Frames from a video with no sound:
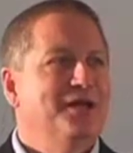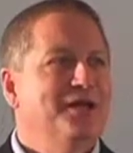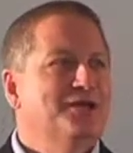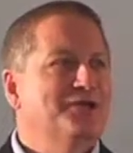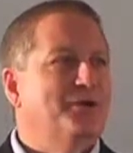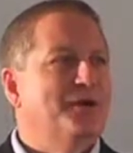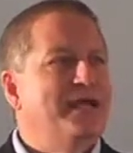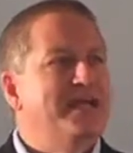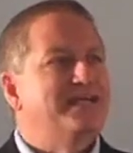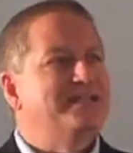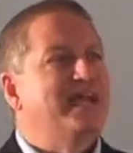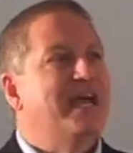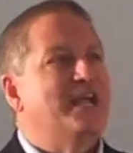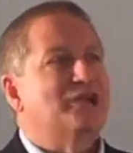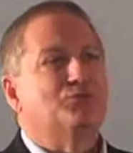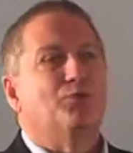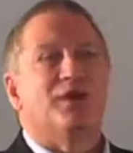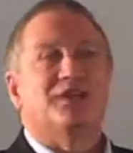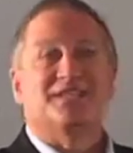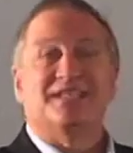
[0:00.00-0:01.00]
So he
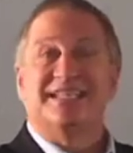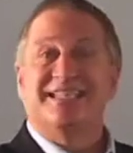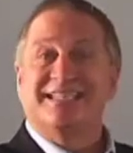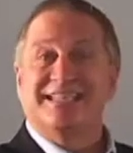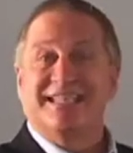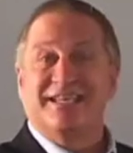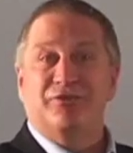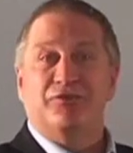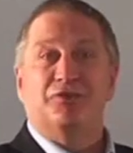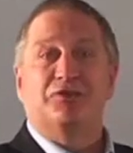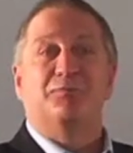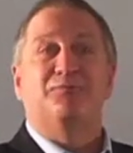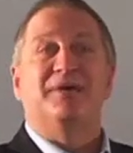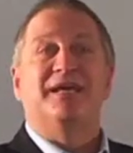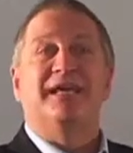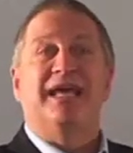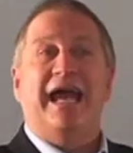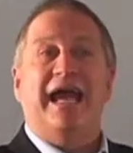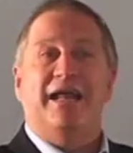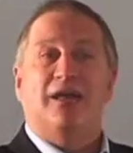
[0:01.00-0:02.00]
takes what's considered to
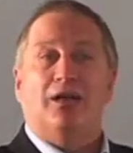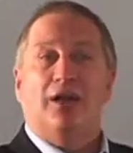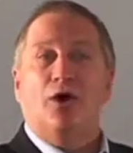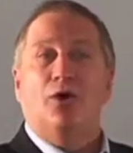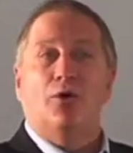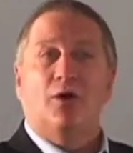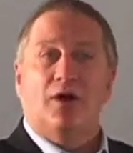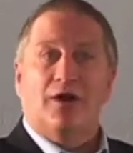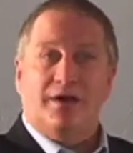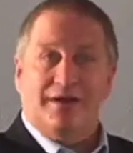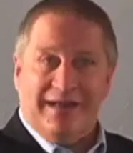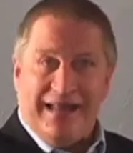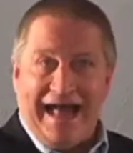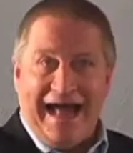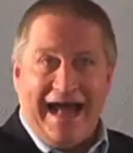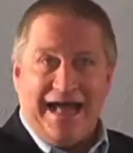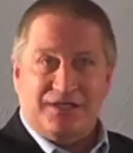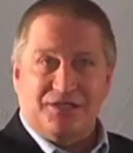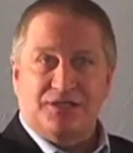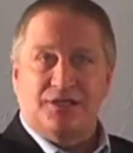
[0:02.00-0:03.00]
be a lower
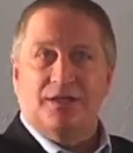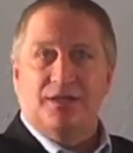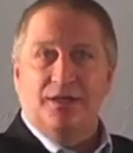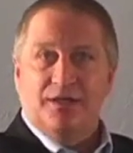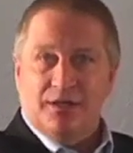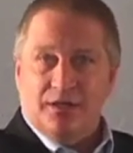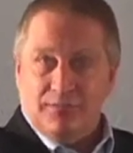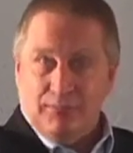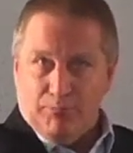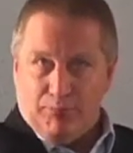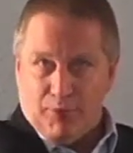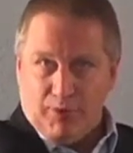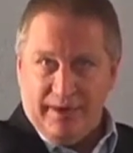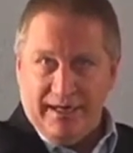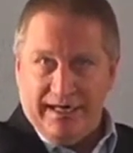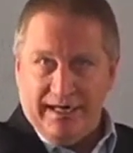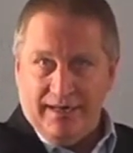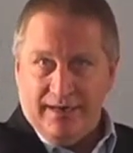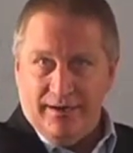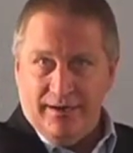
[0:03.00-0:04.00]
class
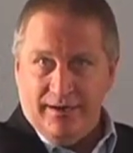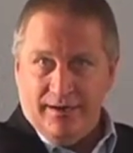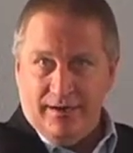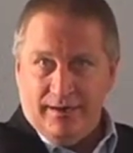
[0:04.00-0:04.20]
breed,